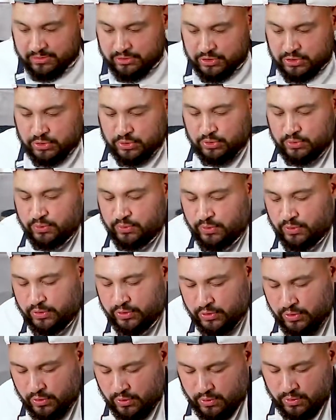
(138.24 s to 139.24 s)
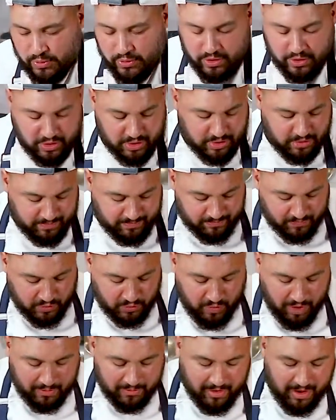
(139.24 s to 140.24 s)
To your
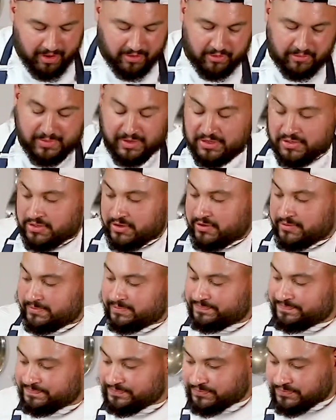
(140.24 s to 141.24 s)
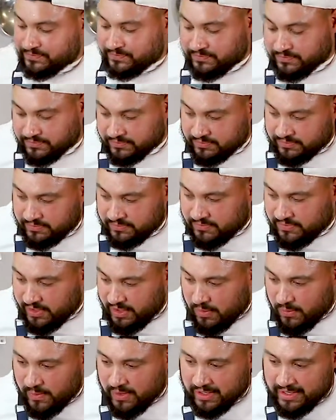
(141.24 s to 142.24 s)
graham cracker mixture,
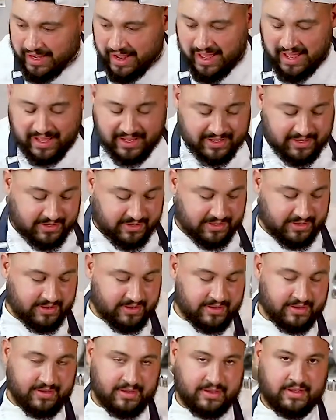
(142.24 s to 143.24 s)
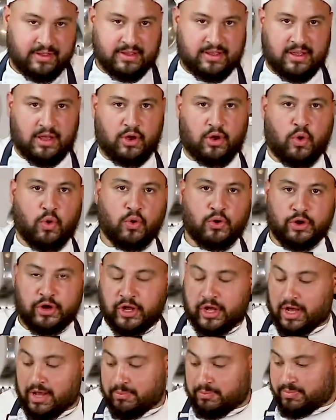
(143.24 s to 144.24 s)
we're going to add a 1/4
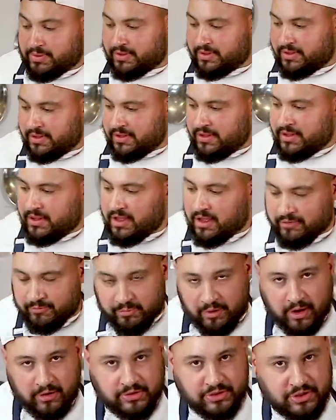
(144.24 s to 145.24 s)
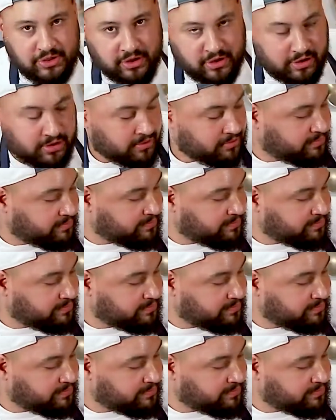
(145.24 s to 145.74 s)
cup of brown sugar.